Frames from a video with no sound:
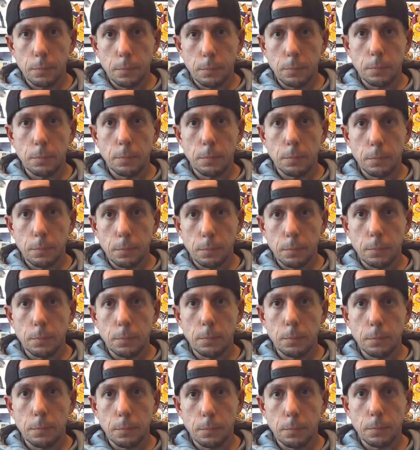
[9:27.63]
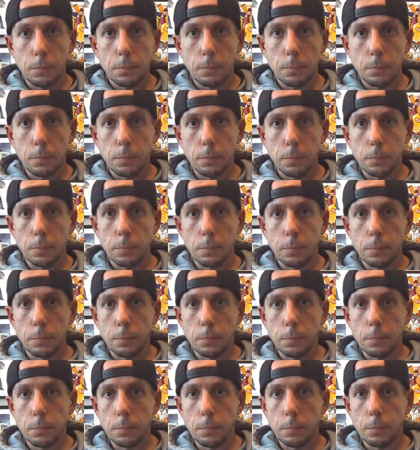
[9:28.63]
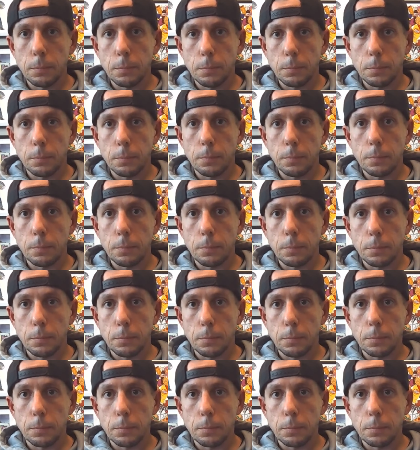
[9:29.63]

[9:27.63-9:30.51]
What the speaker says: No words are spoken by the person on screen.